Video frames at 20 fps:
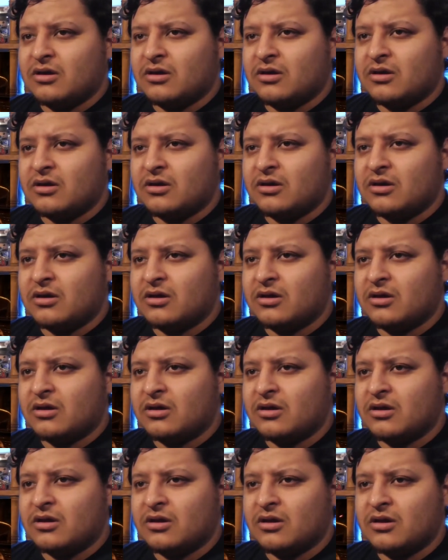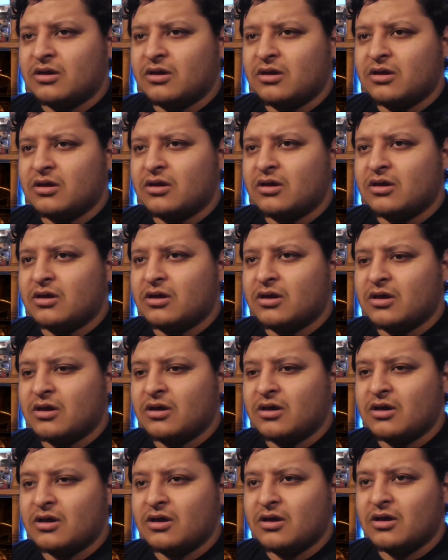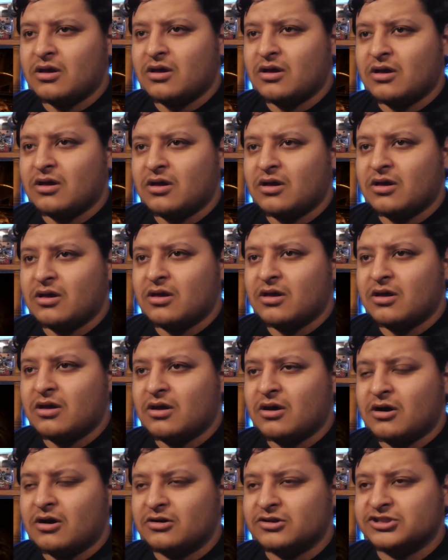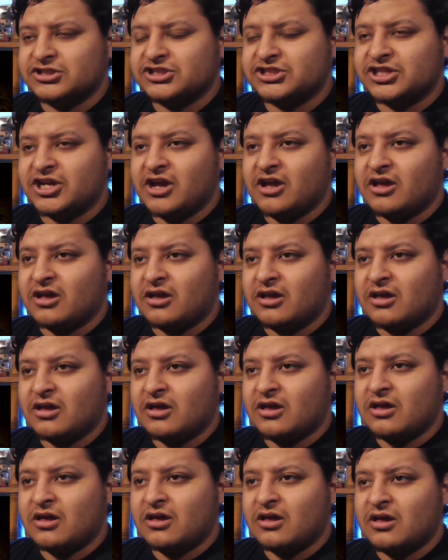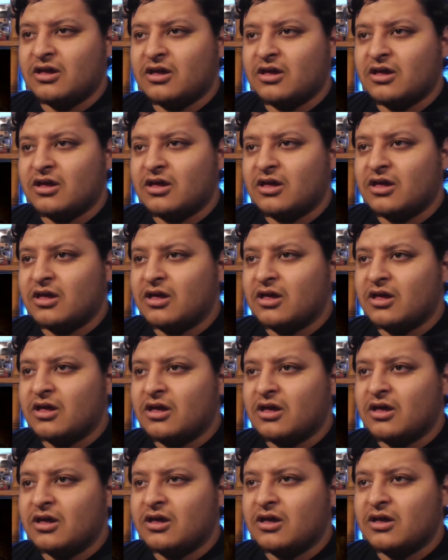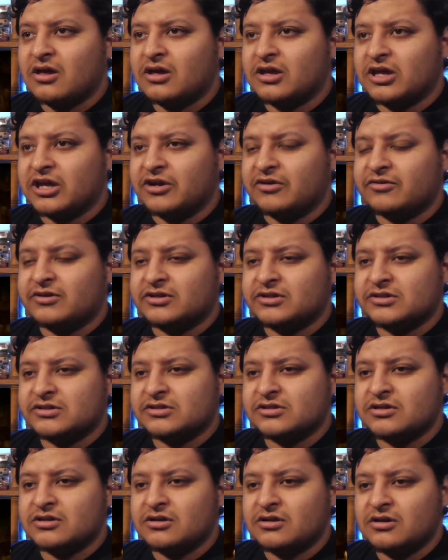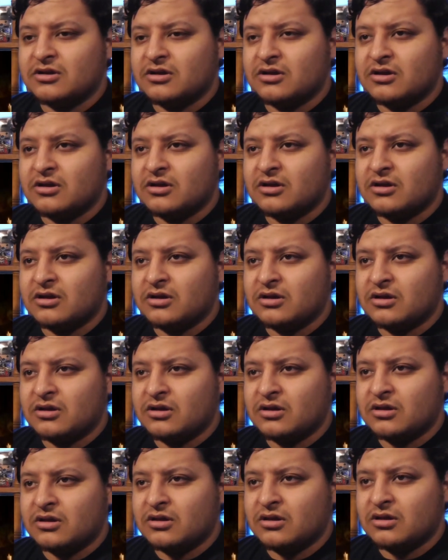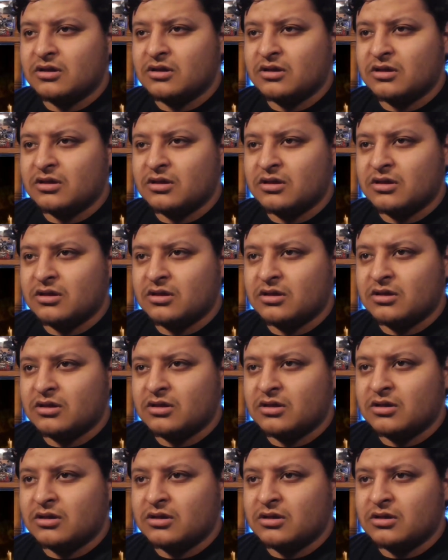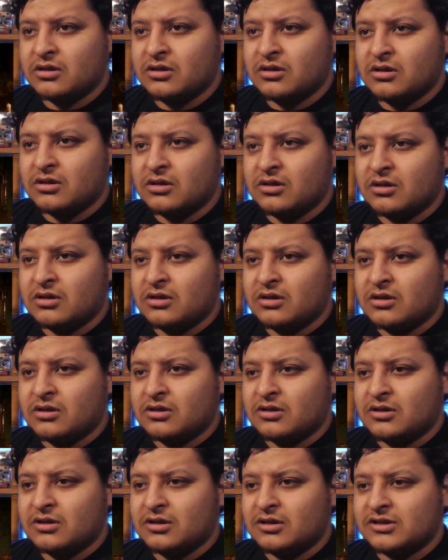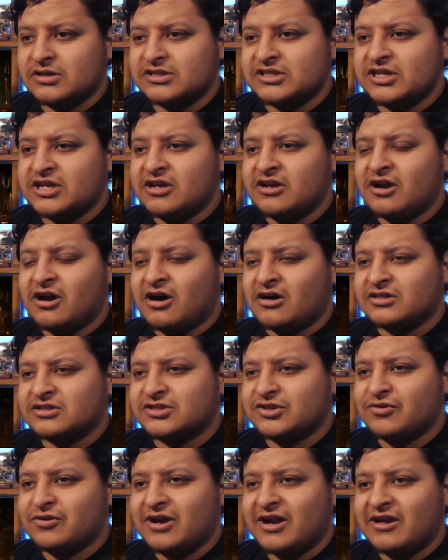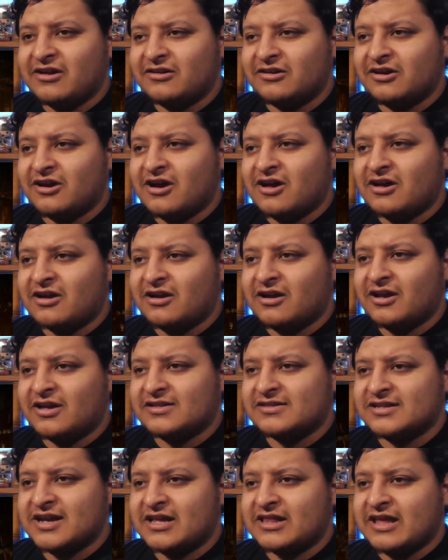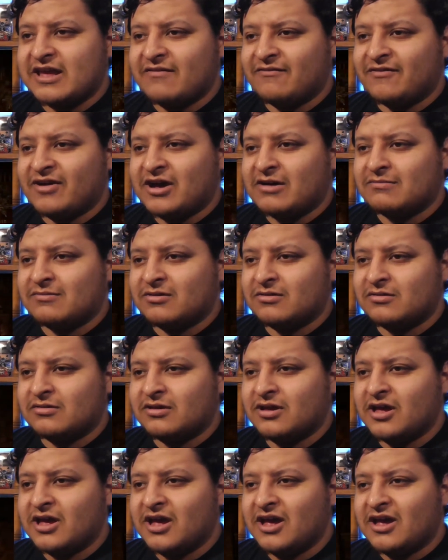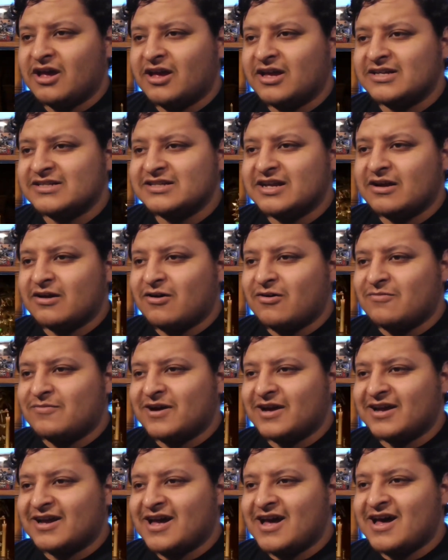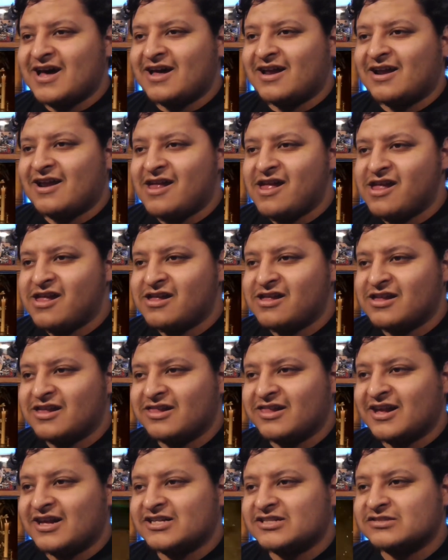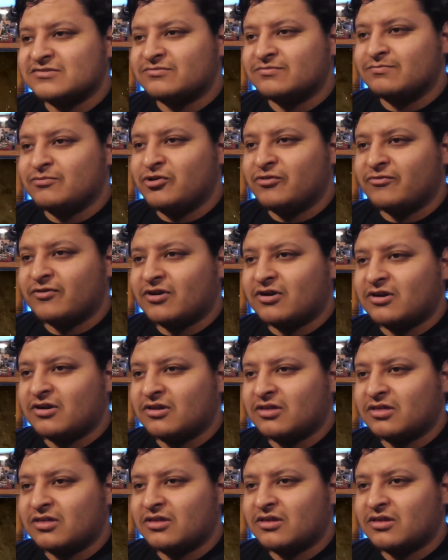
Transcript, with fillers: Oh, shit. Fear nothing, Geras. Geras. Nothing within your power, Raiden. Is he also an Elder God? It's got that vibe. He's like, oh my god. He does move Earth.